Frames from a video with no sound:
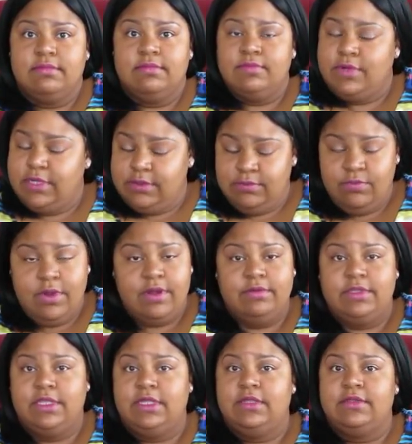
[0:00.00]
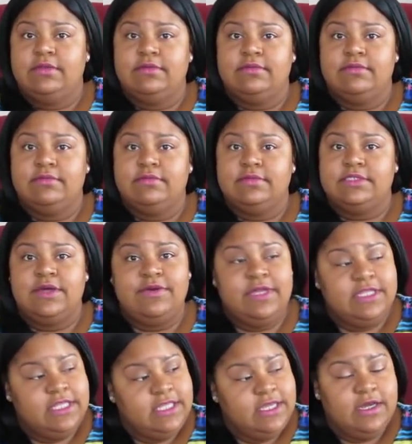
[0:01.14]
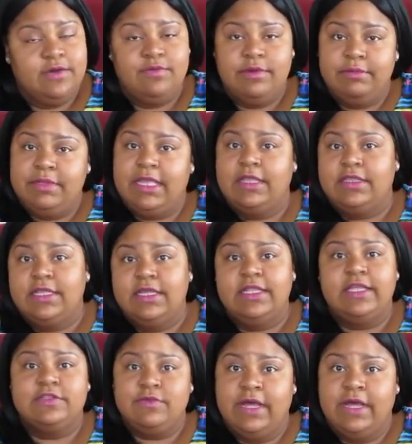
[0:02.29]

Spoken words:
Wasn't worth it. So any young women out there that's